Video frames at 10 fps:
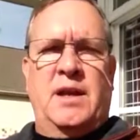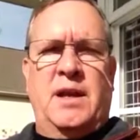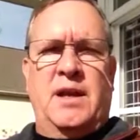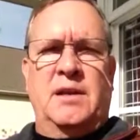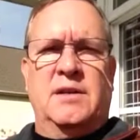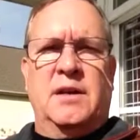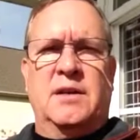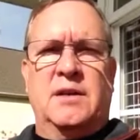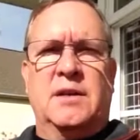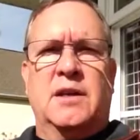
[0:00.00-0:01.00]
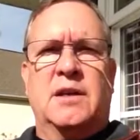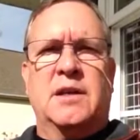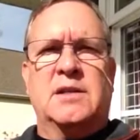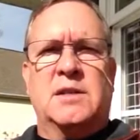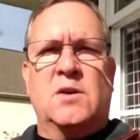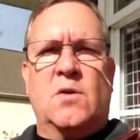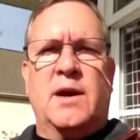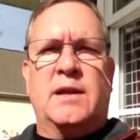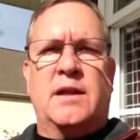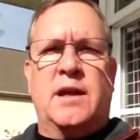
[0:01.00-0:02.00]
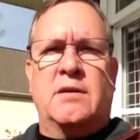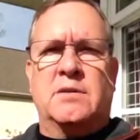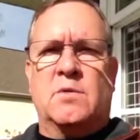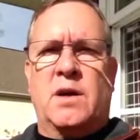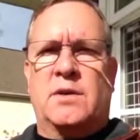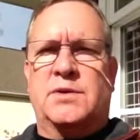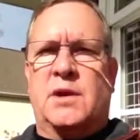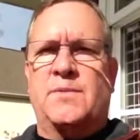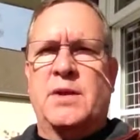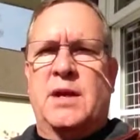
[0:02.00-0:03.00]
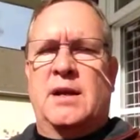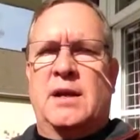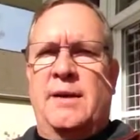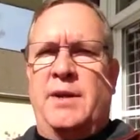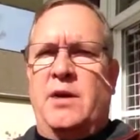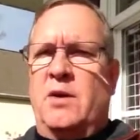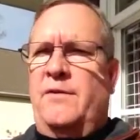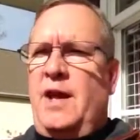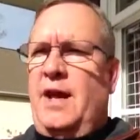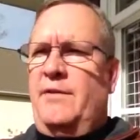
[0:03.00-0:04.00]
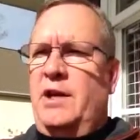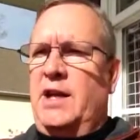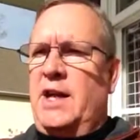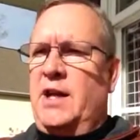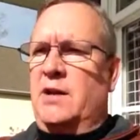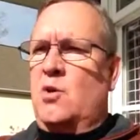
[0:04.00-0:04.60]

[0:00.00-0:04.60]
And you can get an easy grade there as well. So let me know if you have any kind of